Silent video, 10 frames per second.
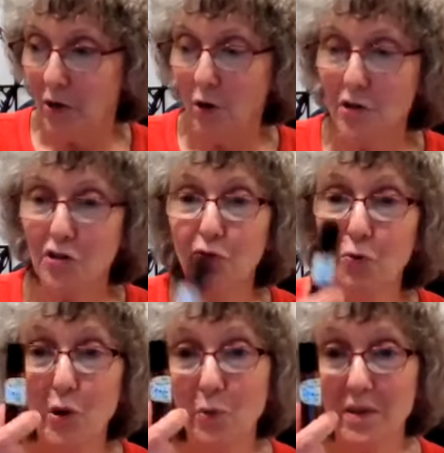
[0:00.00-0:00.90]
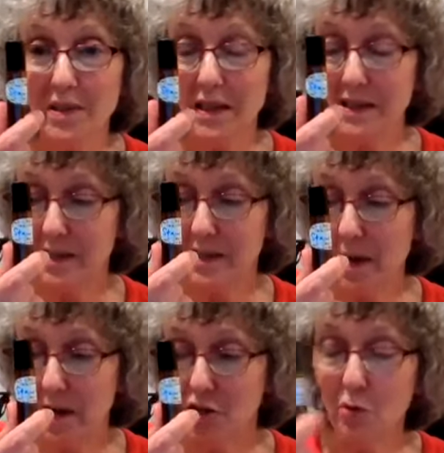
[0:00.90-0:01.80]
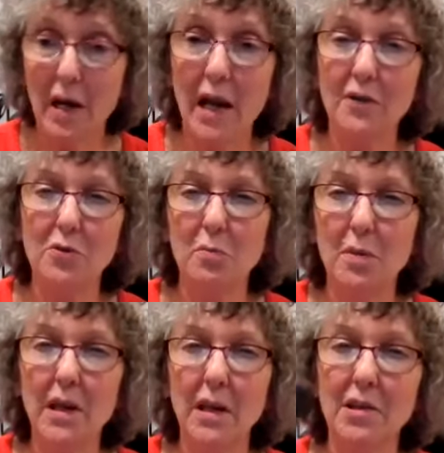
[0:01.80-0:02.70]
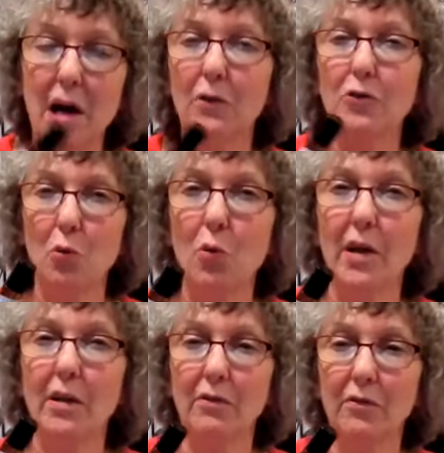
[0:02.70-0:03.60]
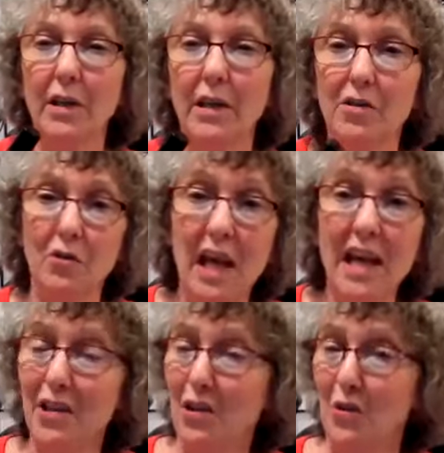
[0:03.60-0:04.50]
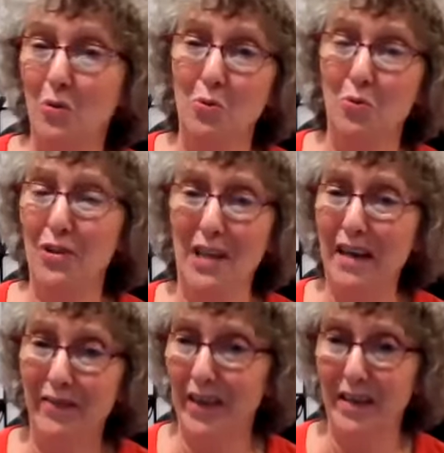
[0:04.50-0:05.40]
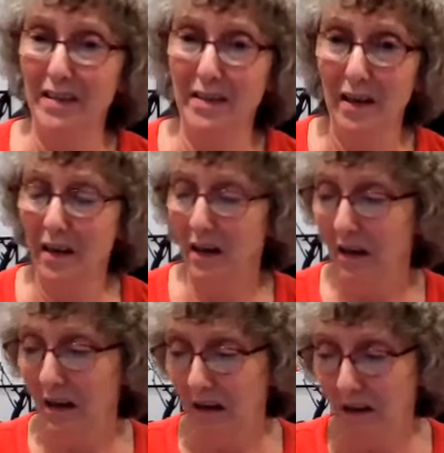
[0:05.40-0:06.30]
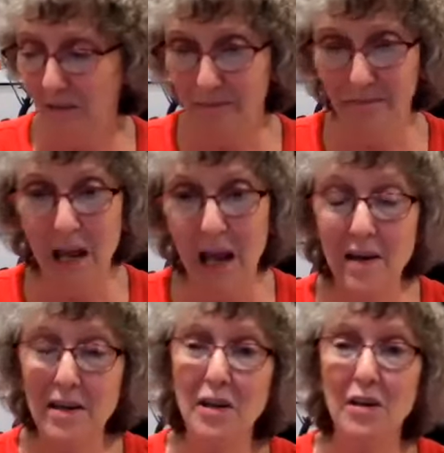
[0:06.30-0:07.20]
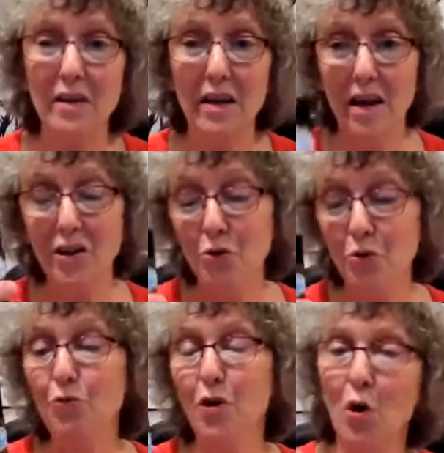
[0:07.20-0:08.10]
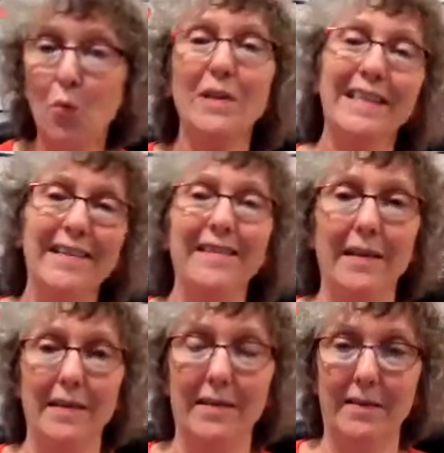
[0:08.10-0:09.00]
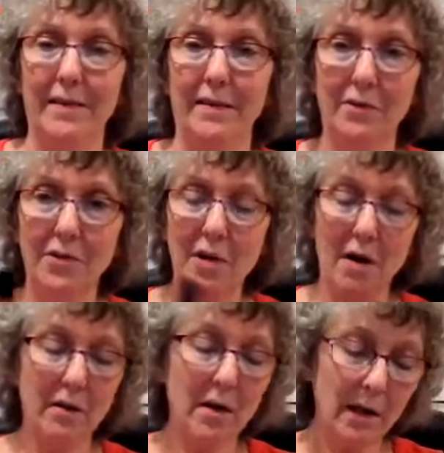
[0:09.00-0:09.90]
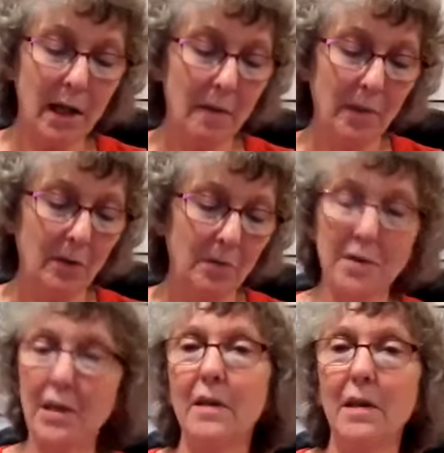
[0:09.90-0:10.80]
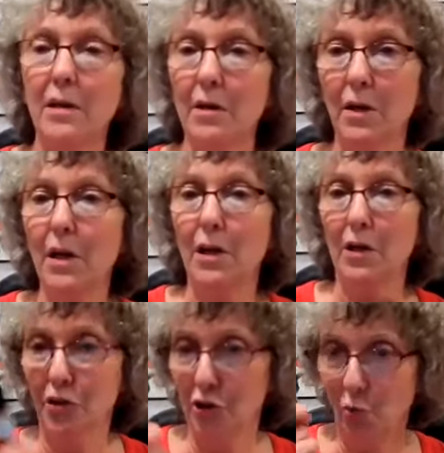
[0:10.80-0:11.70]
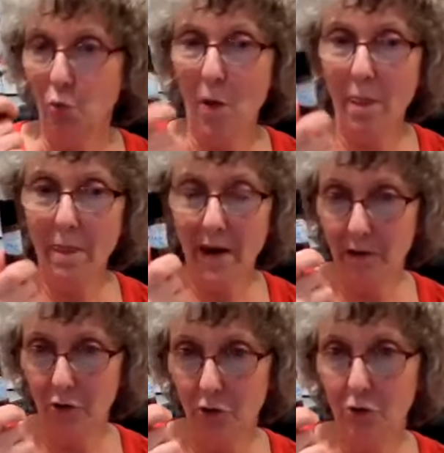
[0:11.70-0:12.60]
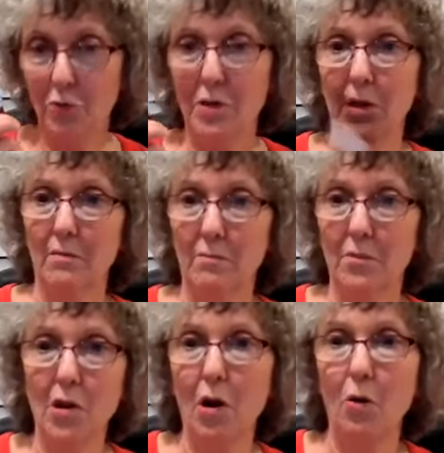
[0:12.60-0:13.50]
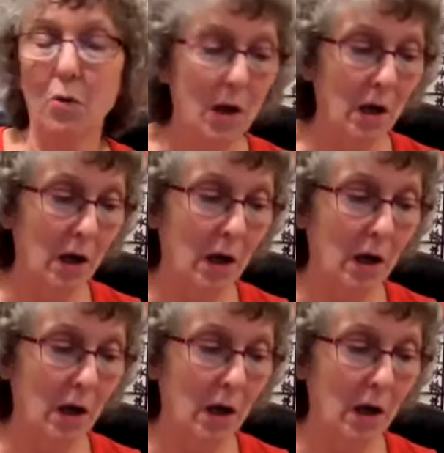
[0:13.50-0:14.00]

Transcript: costs 41 cents to make. So an ounce would be $1.23. So that's a huge savings. And you know what's in this. There's not a lot of chemicals in here, just one thing that you're using. So